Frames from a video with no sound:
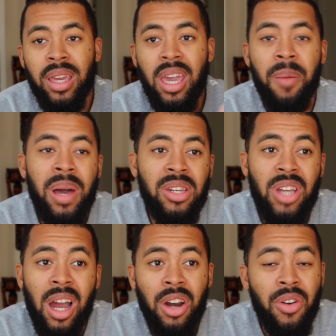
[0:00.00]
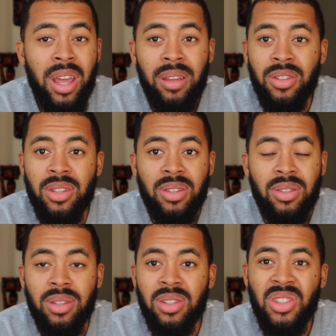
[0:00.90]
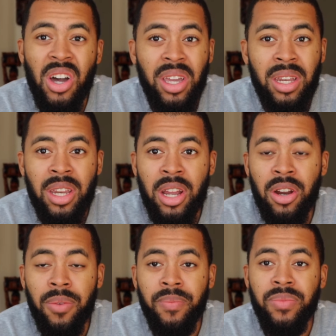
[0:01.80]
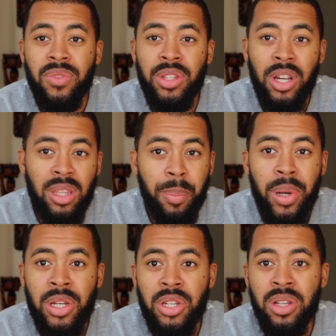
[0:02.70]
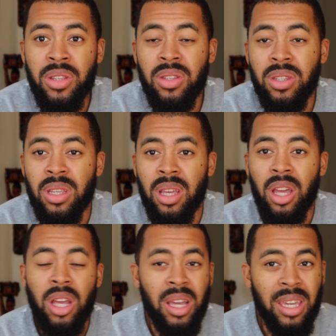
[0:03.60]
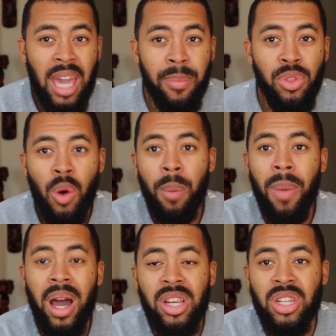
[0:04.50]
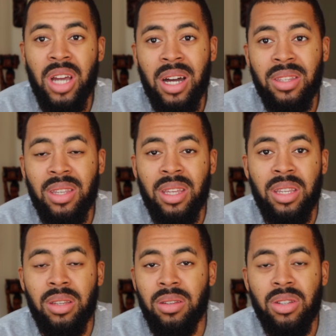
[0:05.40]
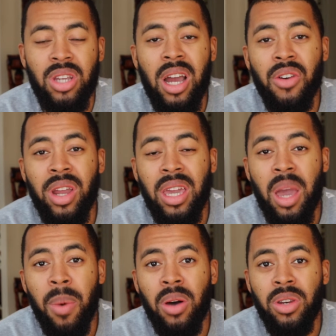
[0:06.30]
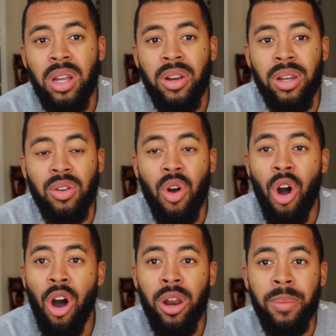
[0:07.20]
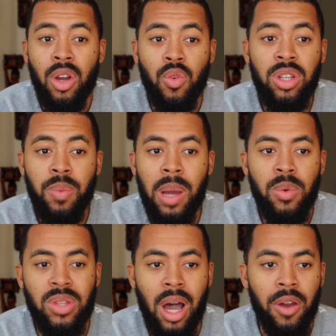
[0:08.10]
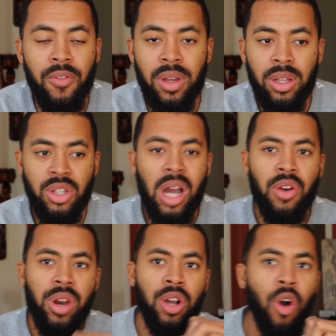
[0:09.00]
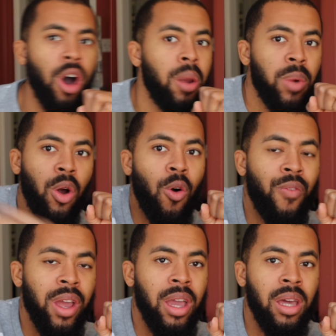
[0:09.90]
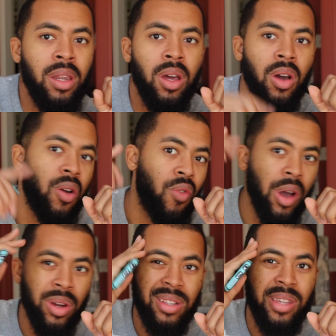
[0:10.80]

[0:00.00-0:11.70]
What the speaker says: yeah, man, Jacare just stuck in there, took the punches, kept throwing body shots, and Jacare came out there and caught him. Chris Weidman was out of it. Jacare caught him with an overhand right on the